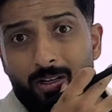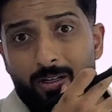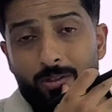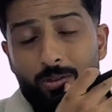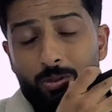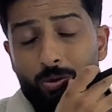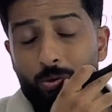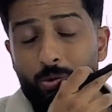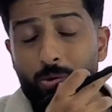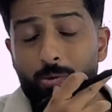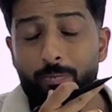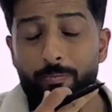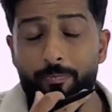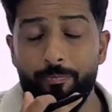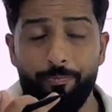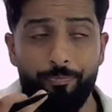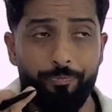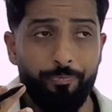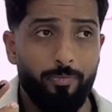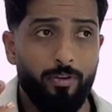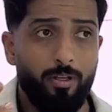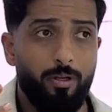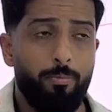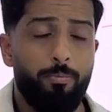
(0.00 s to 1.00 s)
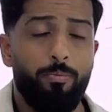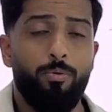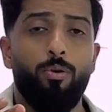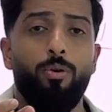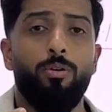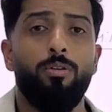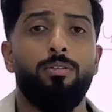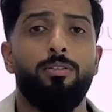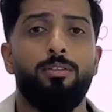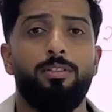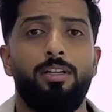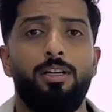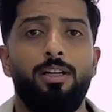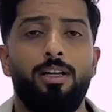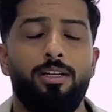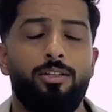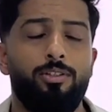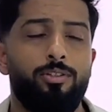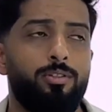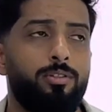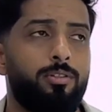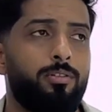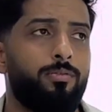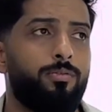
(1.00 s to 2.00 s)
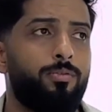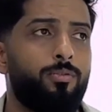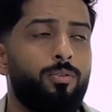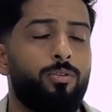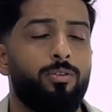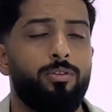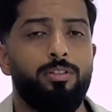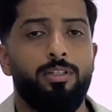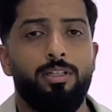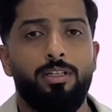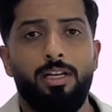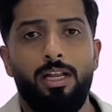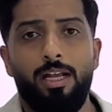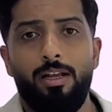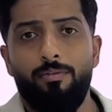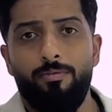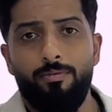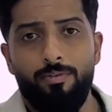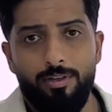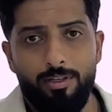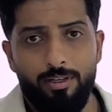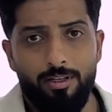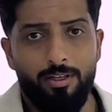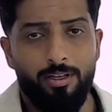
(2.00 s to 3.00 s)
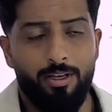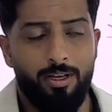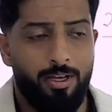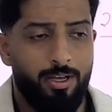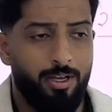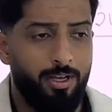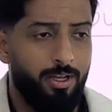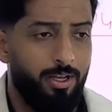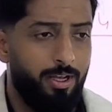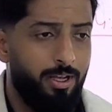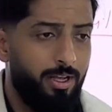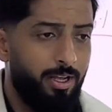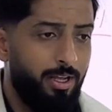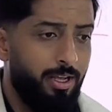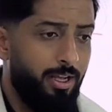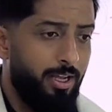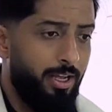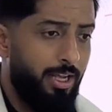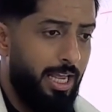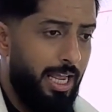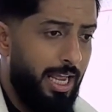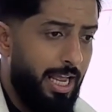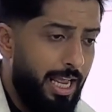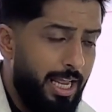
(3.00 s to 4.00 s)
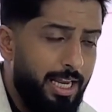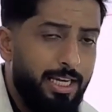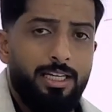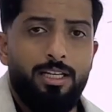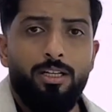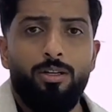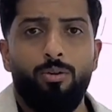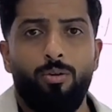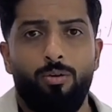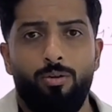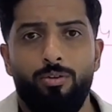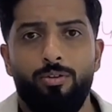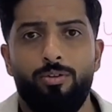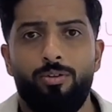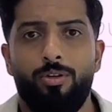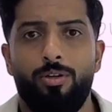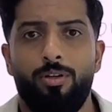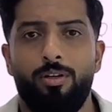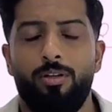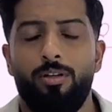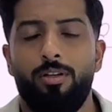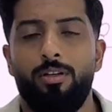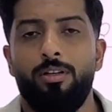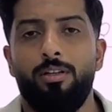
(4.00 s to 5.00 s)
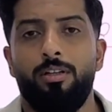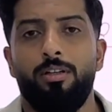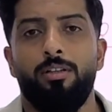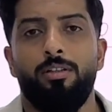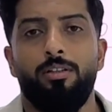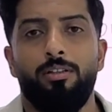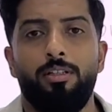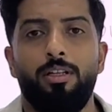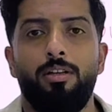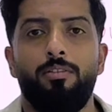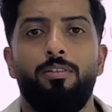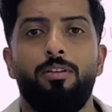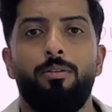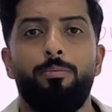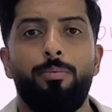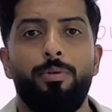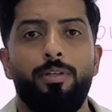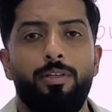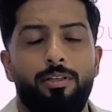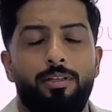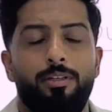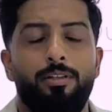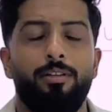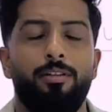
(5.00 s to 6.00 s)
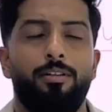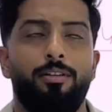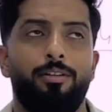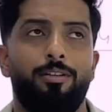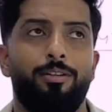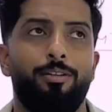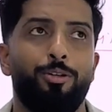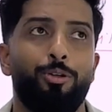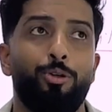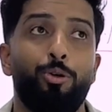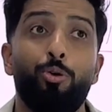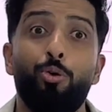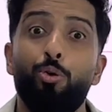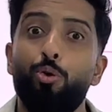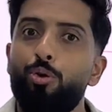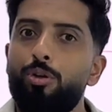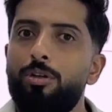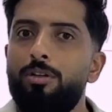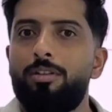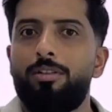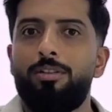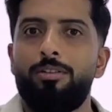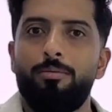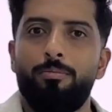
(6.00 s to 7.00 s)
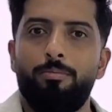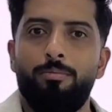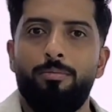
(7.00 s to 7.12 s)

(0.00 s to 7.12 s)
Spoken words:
So product selection, of course, in any launch, there will be good